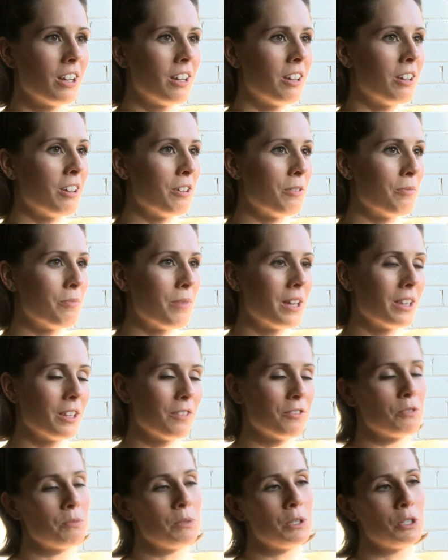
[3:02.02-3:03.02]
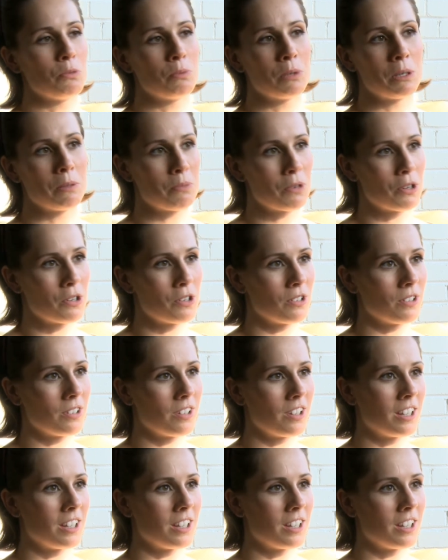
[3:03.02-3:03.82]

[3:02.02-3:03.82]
I love to meet new people.